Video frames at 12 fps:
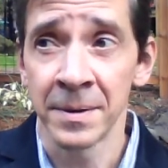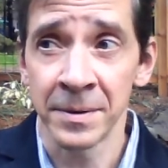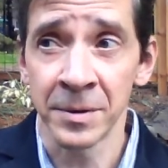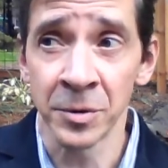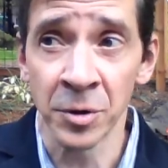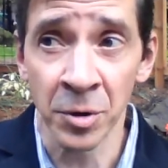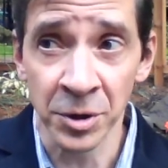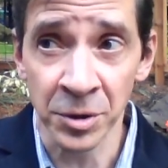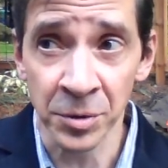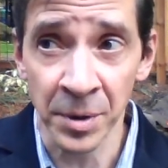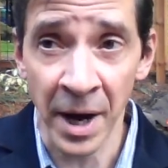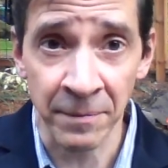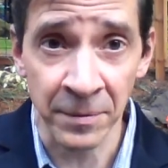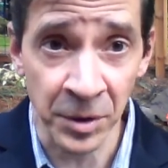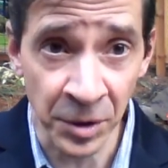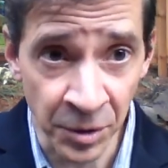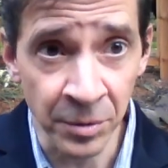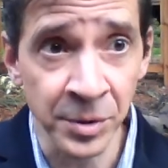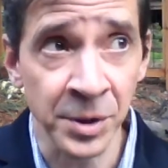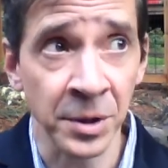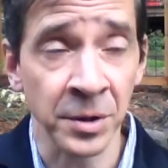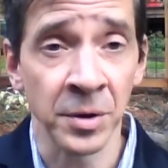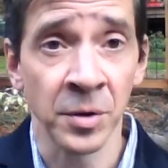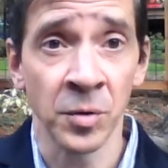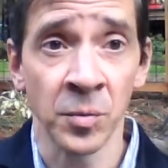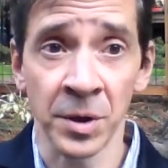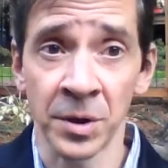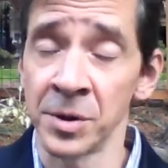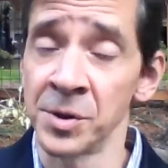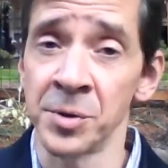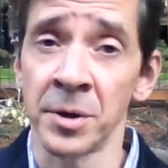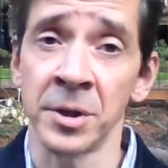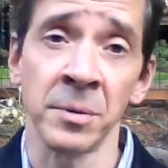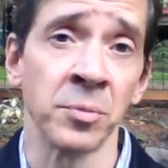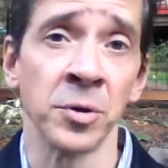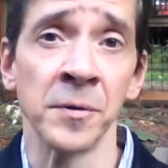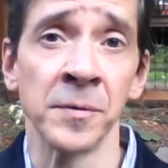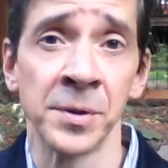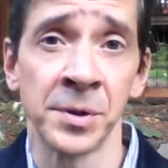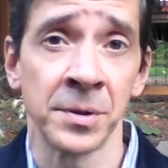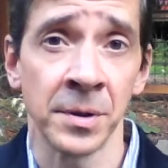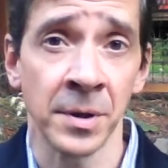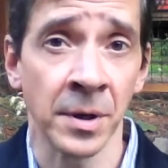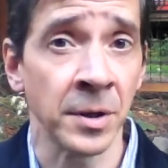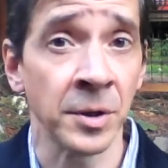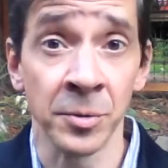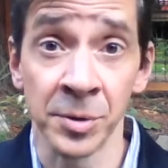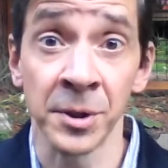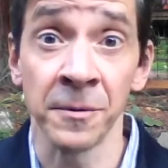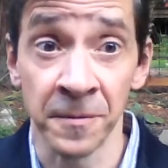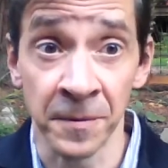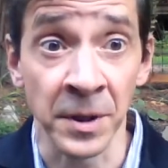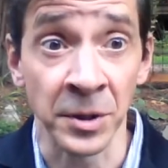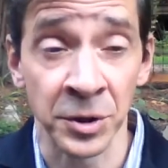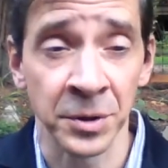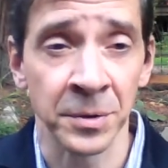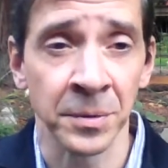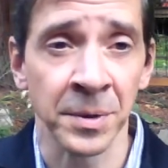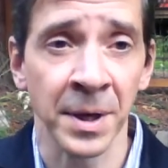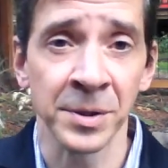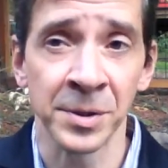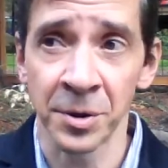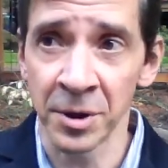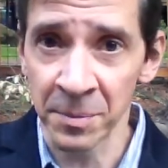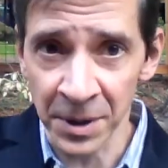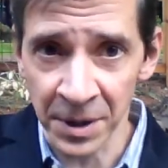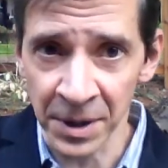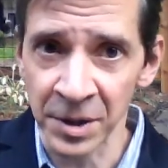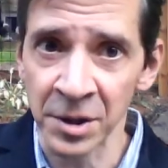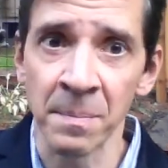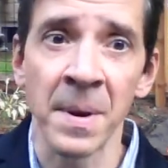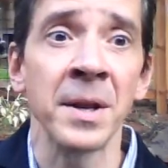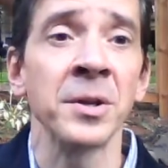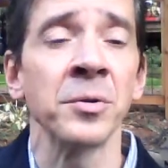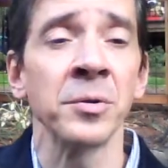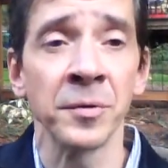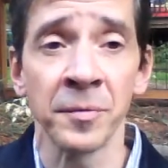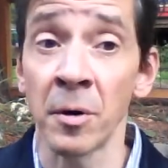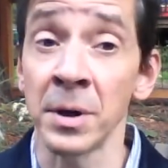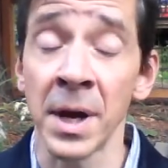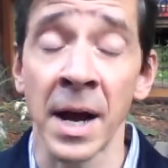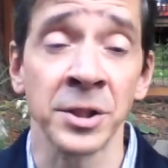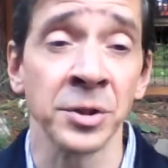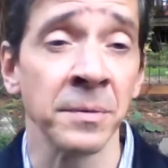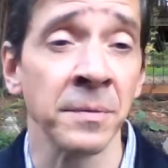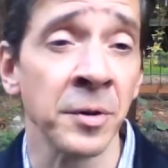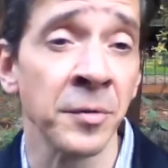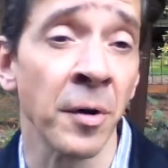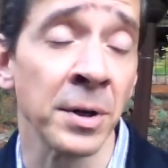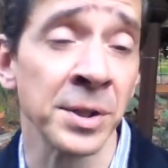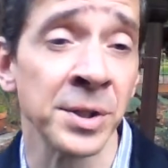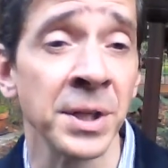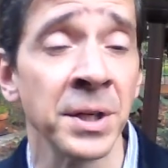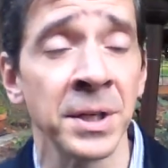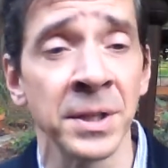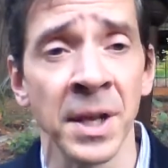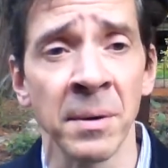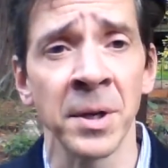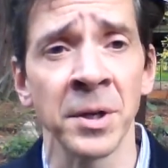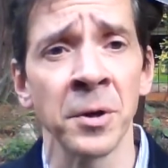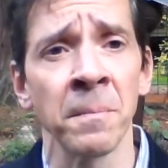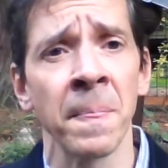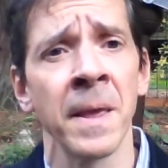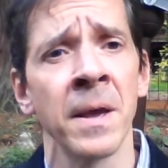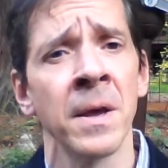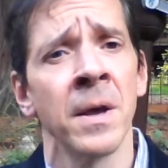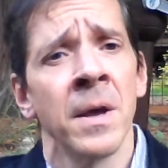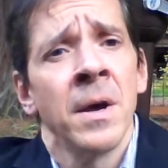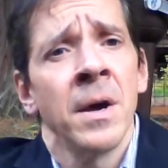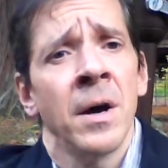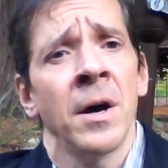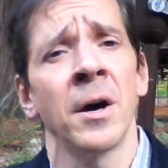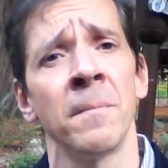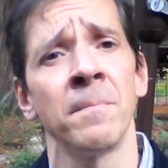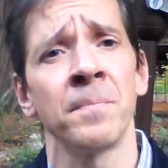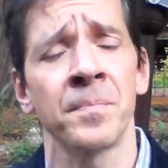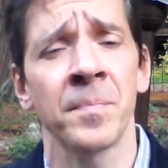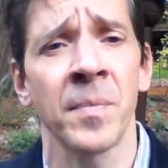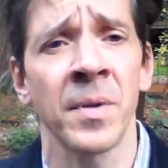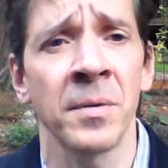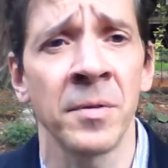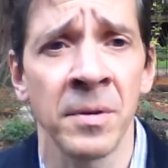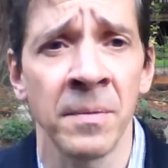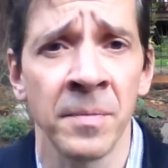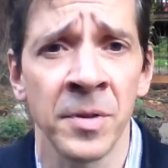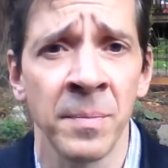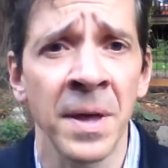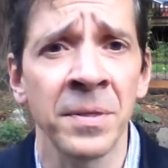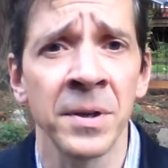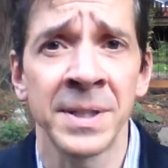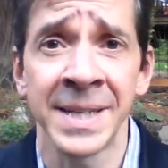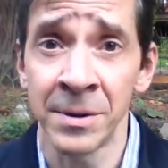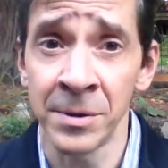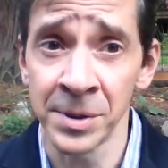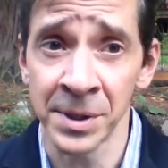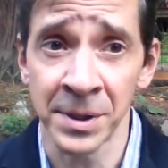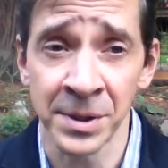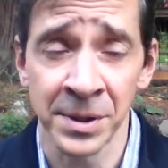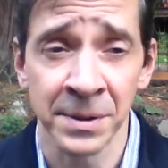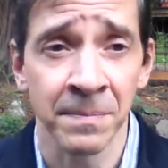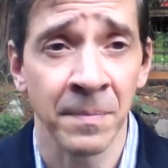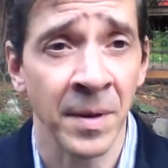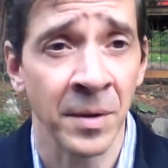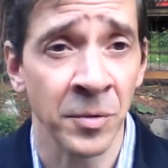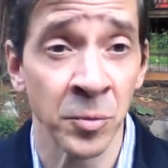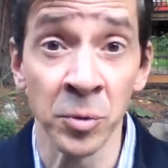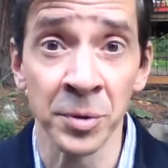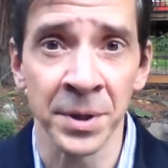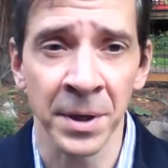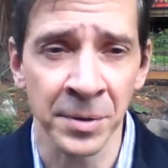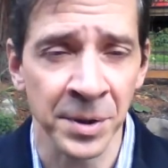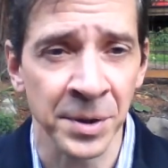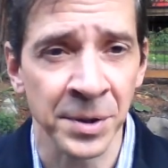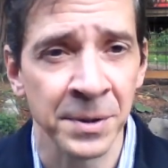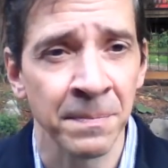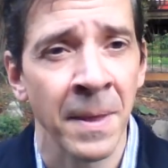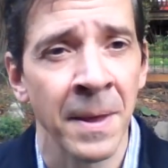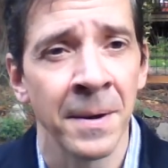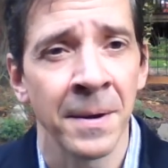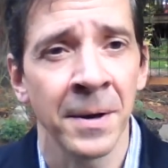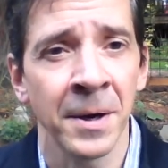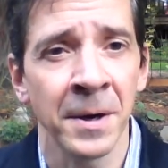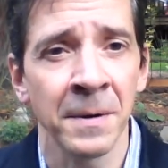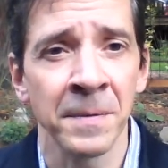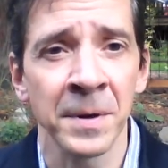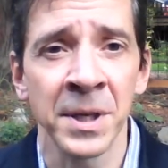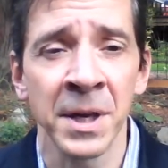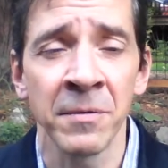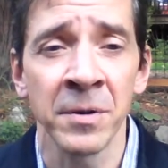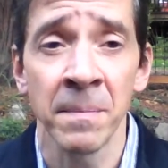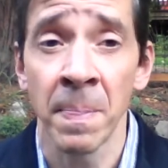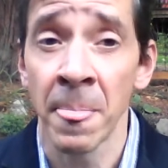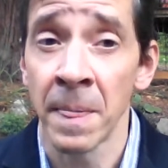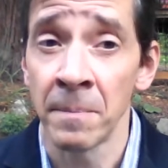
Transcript: you're going to have to use it when constructing proofs using Fitch. Okay, it's going to be in the menu. You've already seen it in that menu. The method tells us, the rule tells us, that given